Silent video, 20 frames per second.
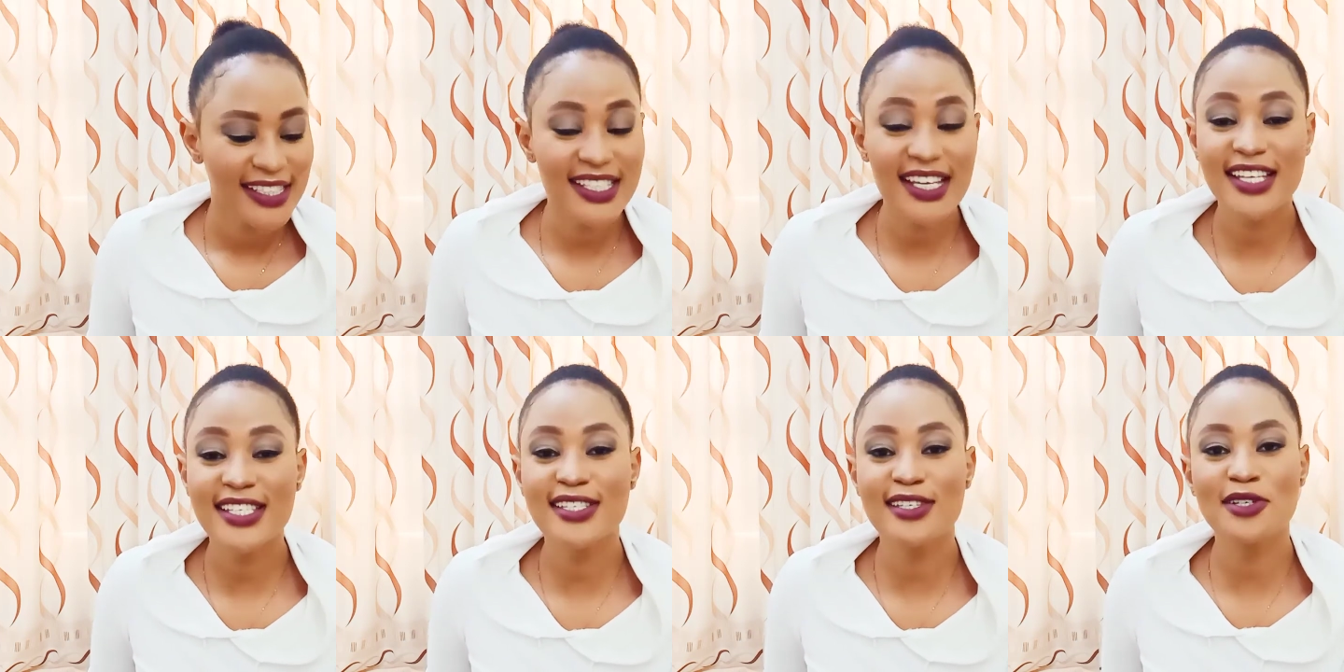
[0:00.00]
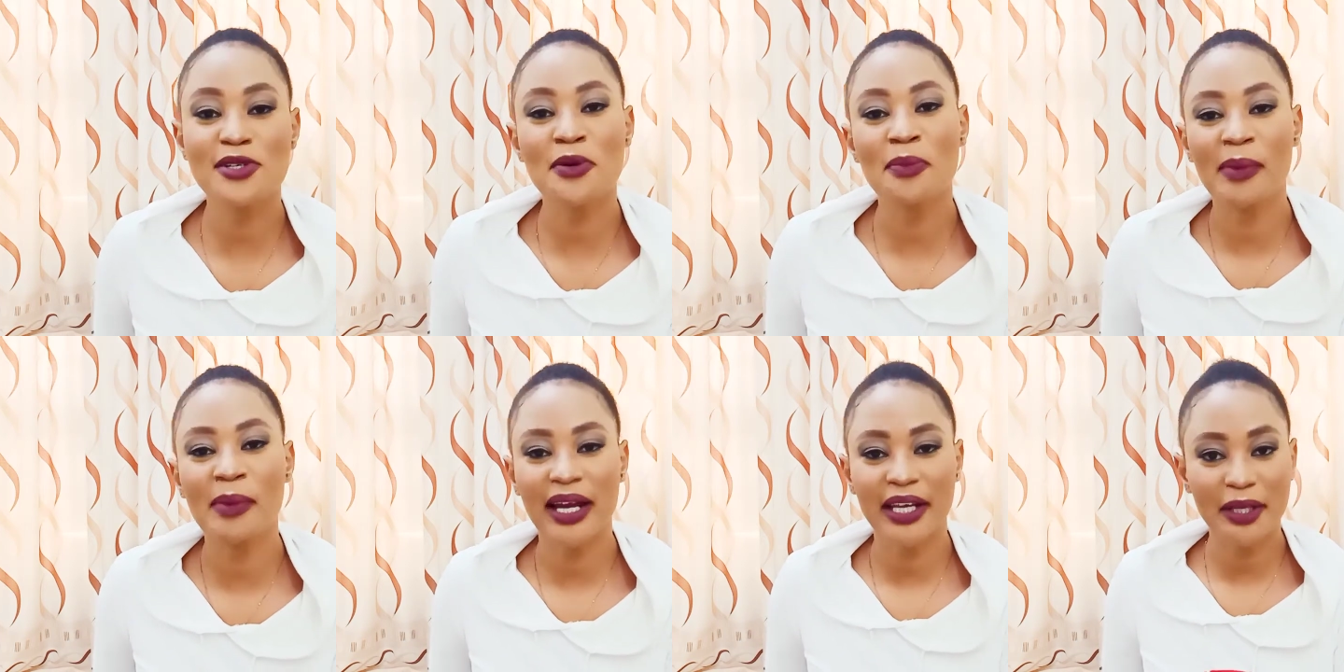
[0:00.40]

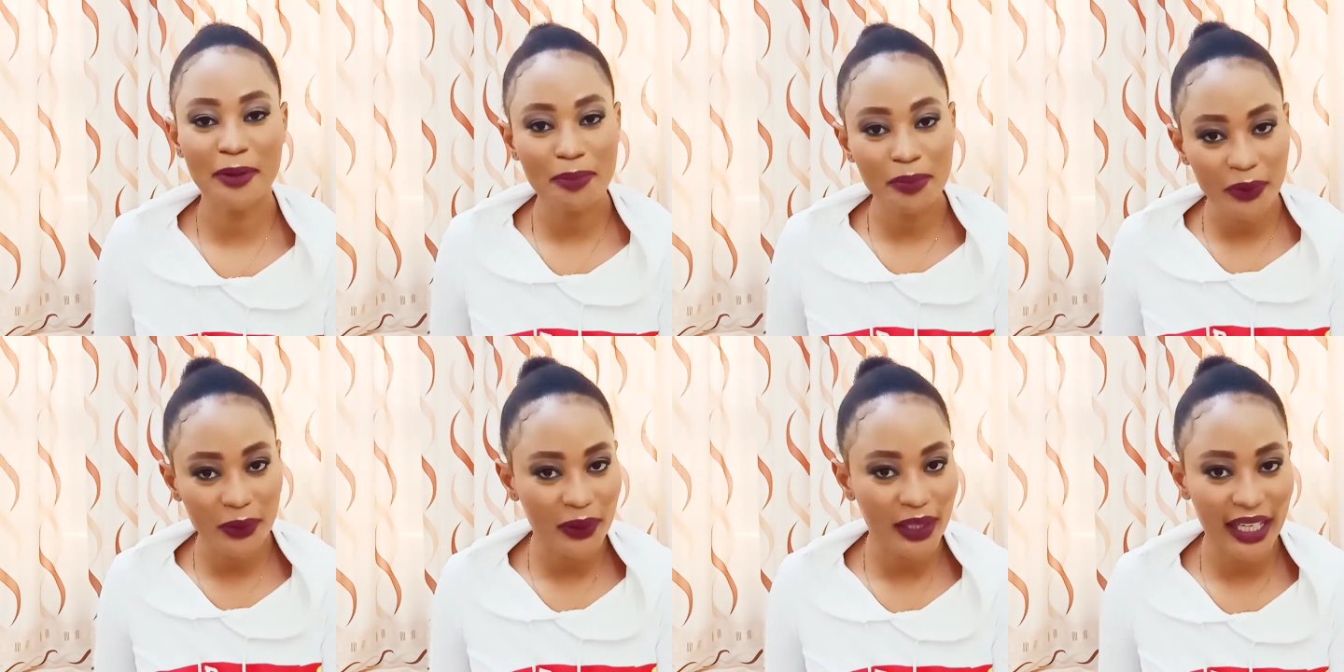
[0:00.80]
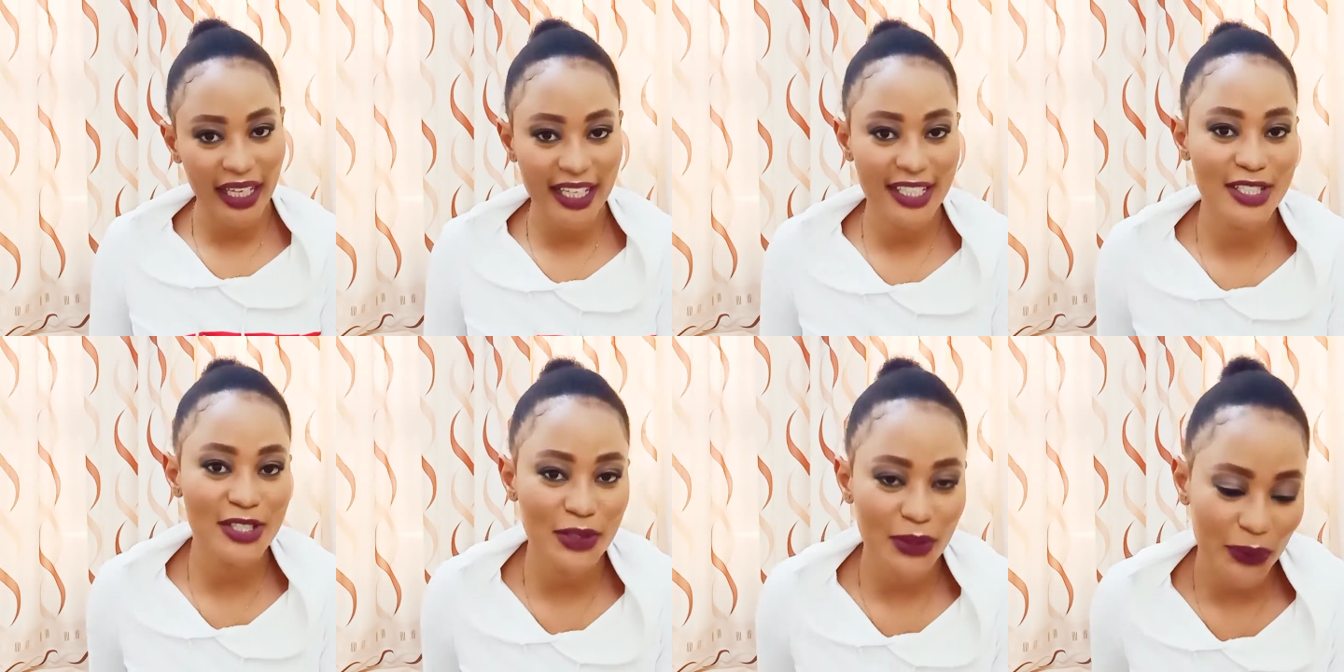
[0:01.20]
just to
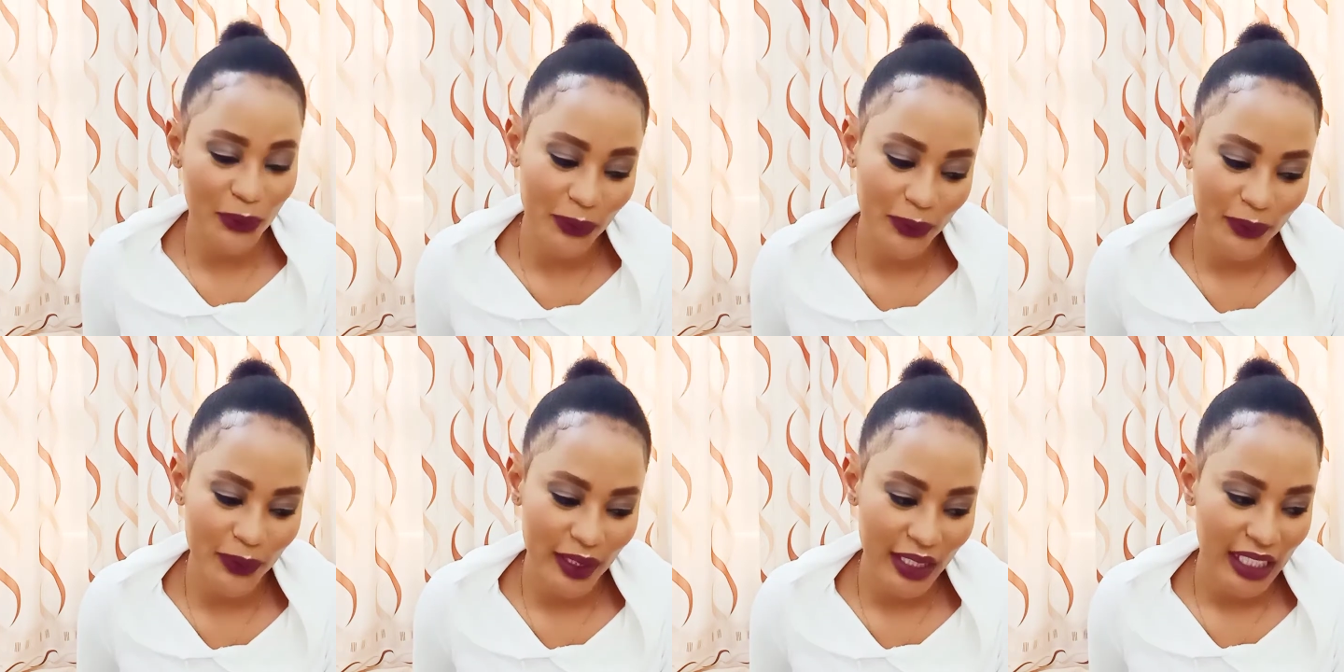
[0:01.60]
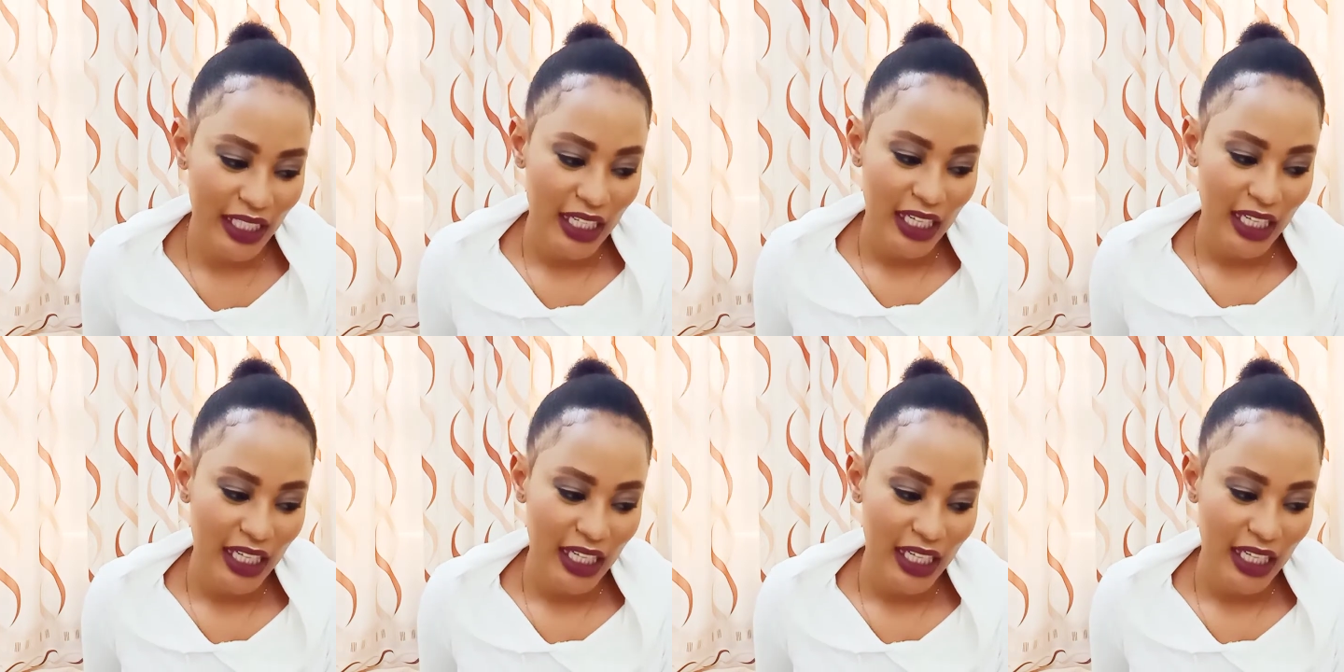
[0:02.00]
manipulate you.